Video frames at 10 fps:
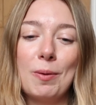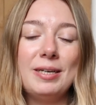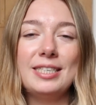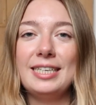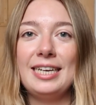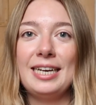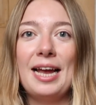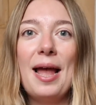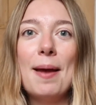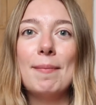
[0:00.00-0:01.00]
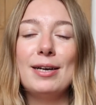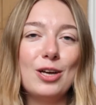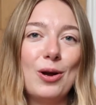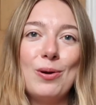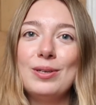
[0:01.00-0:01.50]
be seeing my
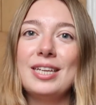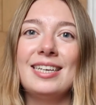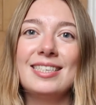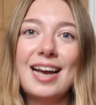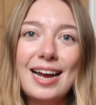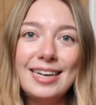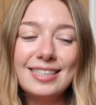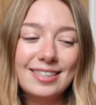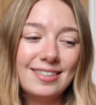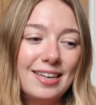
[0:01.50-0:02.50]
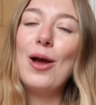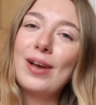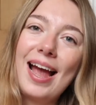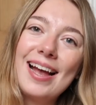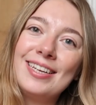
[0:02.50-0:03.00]
toes in tights.
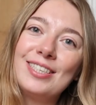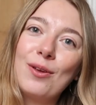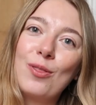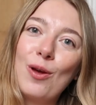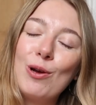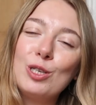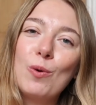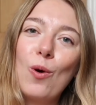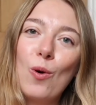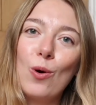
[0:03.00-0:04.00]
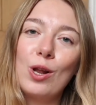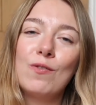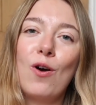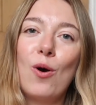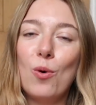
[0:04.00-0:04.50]
Okay, so those were all of
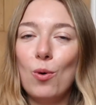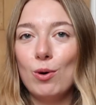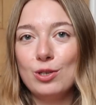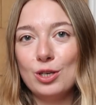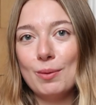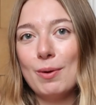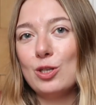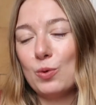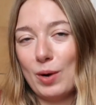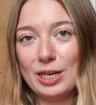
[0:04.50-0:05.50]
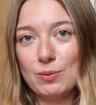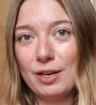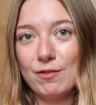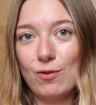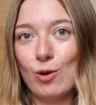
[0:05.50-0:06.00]
our autumn
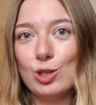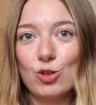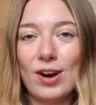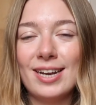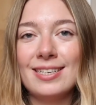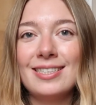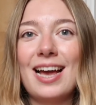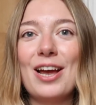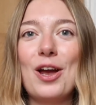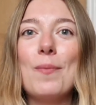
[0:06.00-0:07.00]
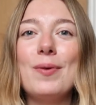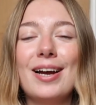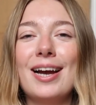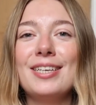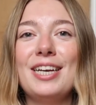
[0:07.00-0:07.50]
2024 trends. I hope you
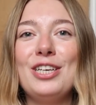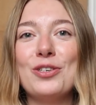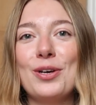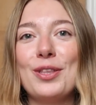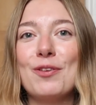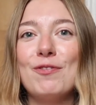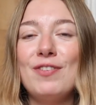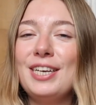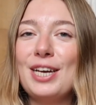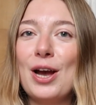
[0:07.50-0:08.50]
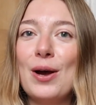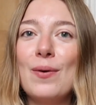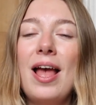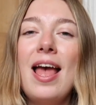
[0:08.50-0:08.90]
guys enjoyed the video.